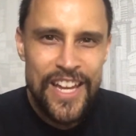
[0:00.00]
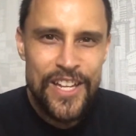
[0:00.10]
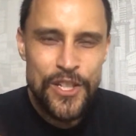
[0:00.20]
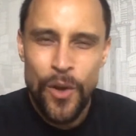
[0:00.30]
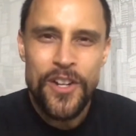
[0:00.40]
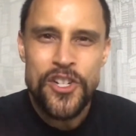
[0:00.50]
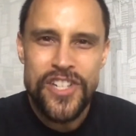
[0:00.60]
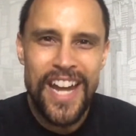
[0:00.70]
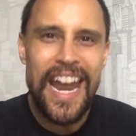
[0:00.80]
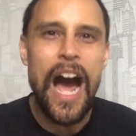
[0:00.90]
You
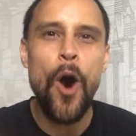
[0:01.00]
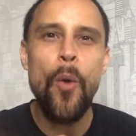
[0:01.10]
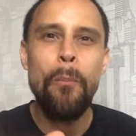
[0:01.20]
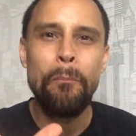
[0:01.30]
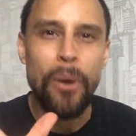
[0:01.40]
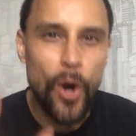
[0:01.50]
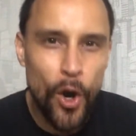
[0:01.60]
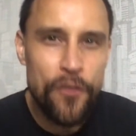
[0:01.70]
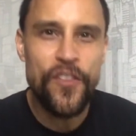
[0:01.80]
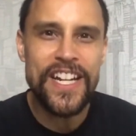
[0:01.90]
understand how
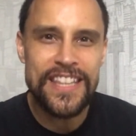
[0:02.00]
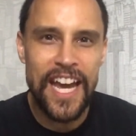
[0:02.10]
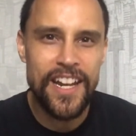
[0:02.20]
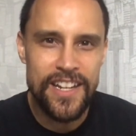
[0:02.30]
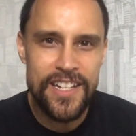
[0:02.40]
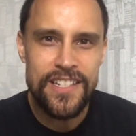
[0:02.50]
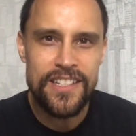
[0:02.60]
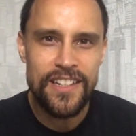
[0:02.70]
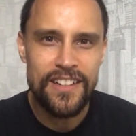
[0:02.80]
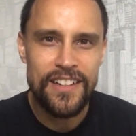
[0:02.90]
perfect that is?